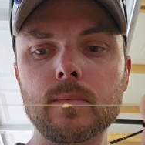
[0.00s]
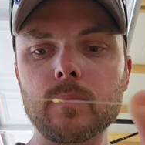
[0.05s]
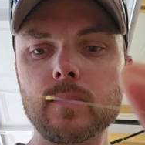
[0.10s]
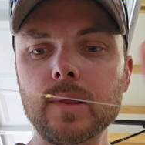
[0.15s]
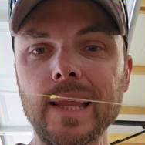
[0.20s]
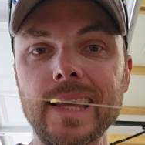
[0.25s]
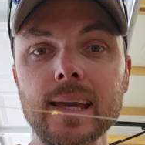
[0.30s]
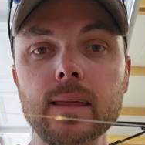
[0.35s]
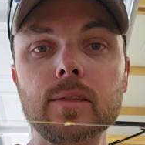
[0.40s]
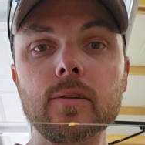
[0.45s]

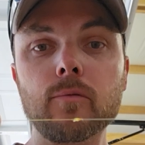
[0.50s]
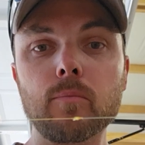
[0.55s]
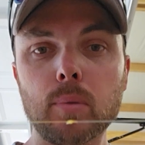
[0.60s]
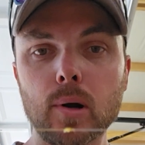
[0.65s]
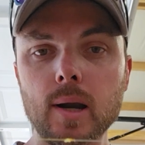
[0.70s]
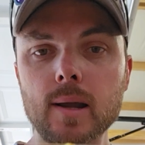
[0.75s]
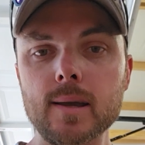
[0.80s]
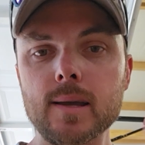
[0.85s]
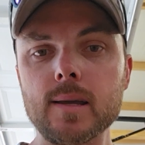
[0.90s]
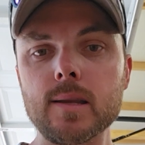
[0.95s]
length of
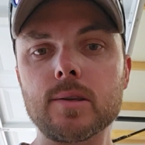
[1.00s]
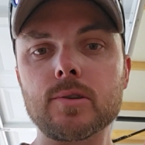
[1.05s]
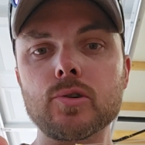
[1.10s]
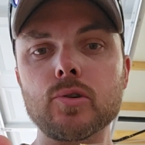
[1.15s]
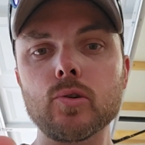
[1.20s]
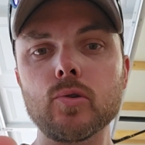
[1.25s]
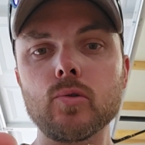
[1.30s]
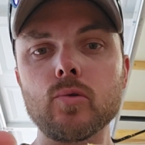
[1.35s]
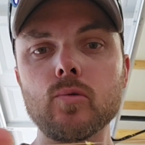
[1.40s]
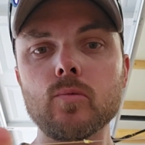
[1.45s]
braid
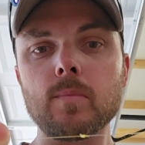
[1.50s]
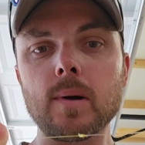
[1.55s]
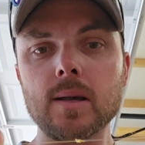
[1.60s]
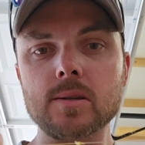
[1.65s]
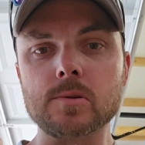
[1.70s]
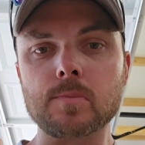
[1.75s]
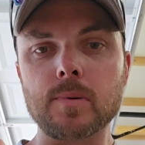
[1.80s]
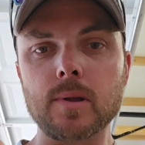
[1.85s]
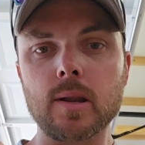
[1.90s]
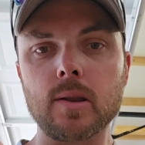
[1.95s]
to my
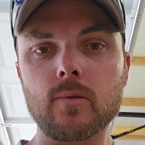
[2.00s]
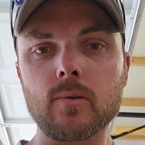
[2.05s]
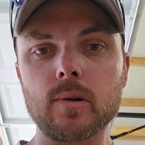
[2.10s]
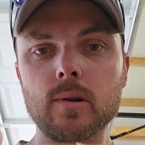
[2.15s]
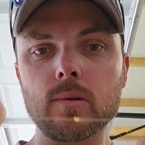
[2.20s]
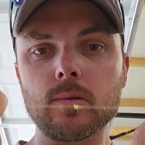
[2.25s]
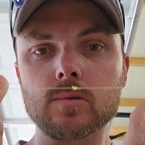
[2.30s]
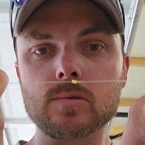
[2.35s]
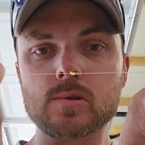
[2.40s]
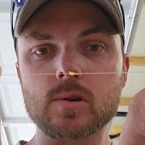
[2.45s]
spinning
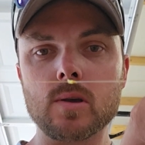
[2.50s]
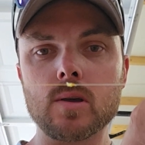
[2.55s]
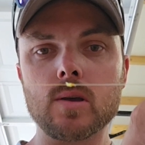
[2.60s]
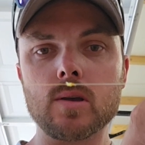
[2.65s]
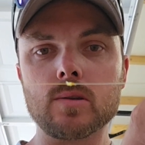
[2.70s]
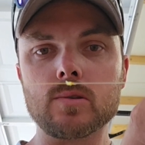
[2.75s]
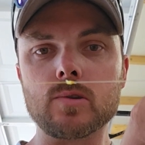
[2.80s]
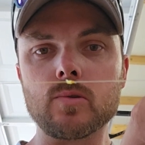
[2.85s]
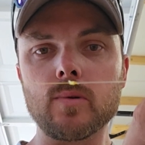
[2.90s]
reels